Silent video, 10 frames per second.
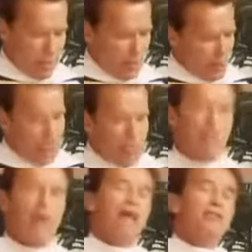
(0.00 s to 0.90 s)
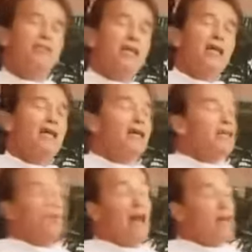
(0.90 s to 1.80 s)
So you can imagine
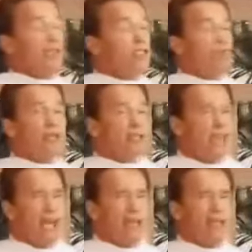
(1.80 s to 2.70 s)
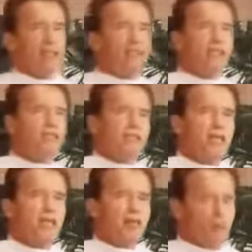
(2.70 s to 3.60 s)
the doctor shook his head and he said, there's
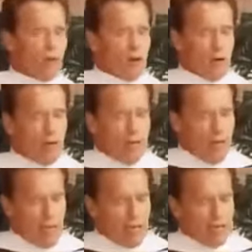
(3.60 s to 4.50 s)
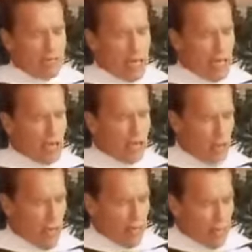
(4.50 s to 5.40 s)
nothing wrong. At this age,
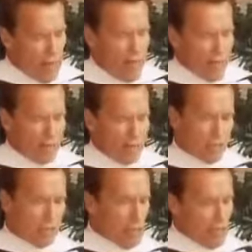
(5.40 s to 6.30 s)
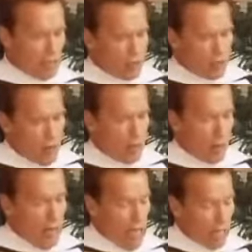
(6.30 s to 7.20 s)
you have idols and you go
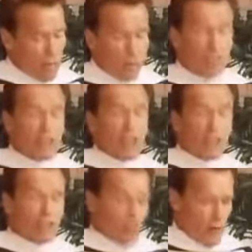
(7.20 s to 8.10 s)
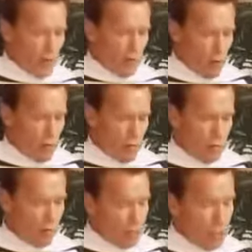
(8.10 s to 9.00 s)
and have those. This is just quite normal.
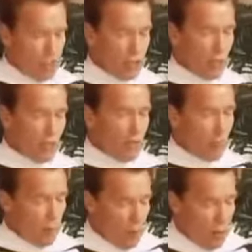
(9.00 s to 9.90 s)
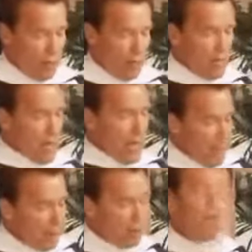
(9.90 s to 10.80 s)
So this is rule number one.
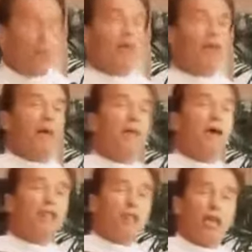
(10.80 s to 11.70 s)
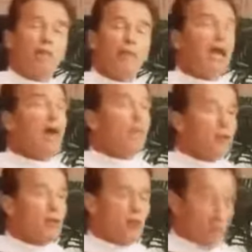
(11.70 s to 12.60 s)
I wanted to become a champion.
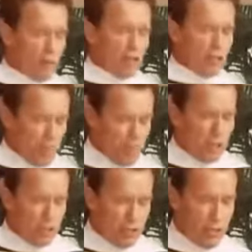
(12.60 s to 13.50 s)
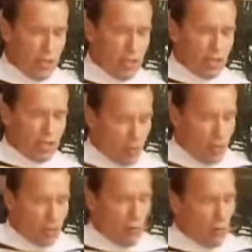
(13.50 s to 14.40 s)
I was on a mission. So
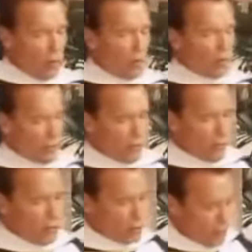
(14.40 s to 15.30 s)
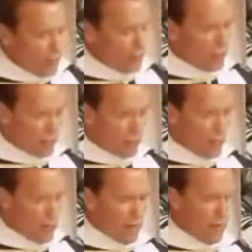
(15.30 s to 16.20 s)
rule number one is, of course, trust
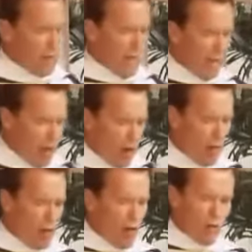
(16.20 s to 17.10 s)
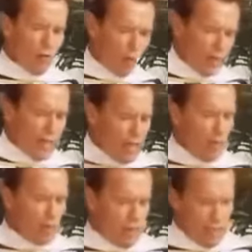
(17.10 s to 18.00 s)
yourself no matter how and what
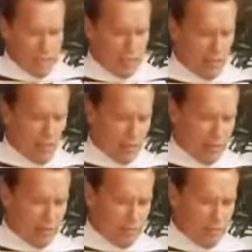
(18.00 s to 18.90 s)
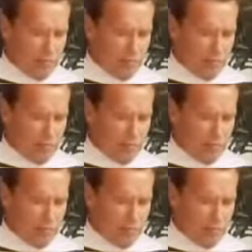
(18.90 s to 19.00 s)
anyone else thinks.